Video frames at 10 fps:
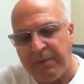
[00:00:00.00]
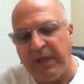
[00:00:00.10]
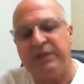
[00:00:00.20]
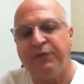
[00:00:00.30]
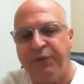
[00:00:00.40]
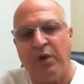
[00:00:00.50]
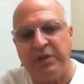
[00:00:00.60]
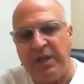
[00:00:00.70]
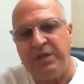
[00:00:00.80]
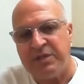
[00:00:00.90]
has
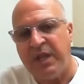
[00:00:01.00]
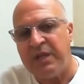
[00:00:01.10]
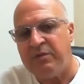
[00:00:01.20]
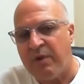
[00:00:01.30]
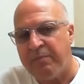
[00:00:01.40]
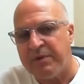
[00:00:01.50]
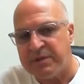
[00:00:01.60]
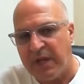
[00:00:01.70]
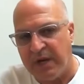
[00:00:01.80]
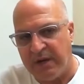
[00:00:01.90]
14 state
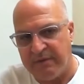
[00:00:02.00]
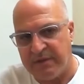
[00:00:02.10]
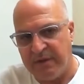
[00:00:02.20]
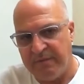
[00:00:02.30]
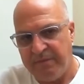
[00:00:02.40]
representatives.